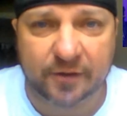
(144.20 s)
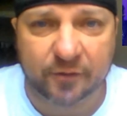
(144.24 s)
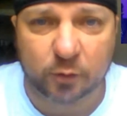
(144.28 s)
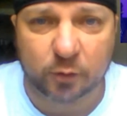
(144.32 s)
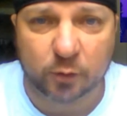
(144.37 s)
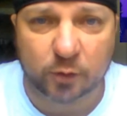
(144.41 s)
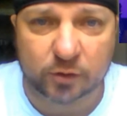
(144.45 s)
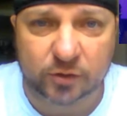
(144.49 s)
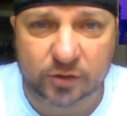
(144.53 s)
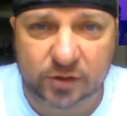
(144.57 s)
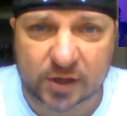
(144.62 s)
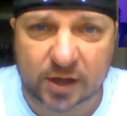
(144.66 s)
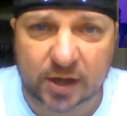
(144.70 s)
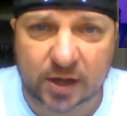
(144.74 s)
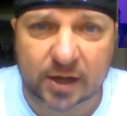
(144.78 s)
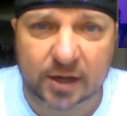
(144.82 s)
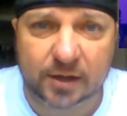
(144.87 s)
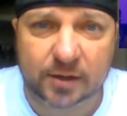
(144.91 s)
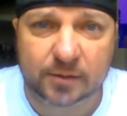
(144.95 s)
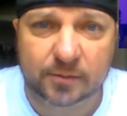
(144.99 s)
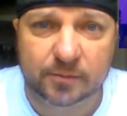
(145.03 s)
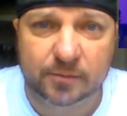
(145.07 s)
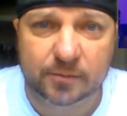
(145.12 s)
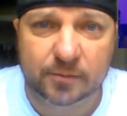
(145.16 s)
everyone will
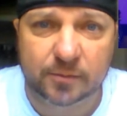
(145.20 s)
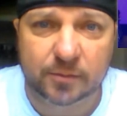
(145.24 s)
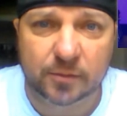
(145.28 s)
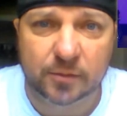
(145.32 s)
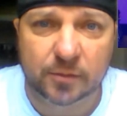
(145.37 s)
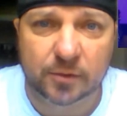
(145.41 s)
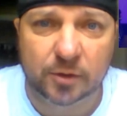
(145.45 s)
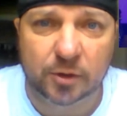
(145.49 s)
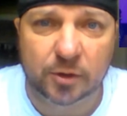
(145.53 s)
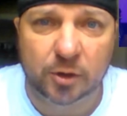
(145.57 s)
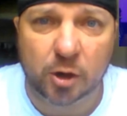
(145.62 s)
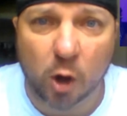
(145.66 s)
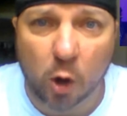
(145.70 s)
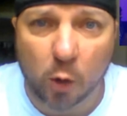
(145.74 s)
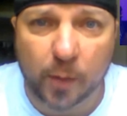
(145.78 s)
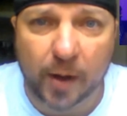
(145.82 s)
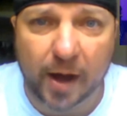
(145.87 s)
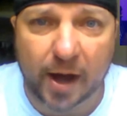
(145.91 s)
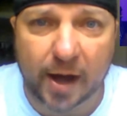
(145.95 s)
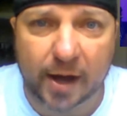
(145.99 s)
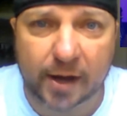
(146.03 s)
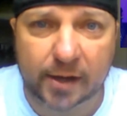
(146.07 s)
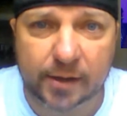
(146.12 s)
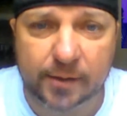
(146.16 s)
say,
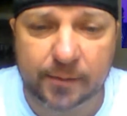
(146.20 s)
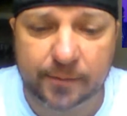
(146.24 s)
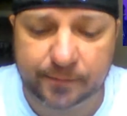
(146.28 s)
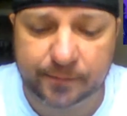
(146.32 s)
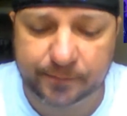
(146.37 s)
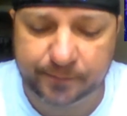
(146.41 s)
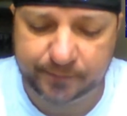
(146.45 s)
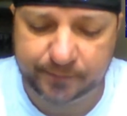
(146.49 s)
"Nobody."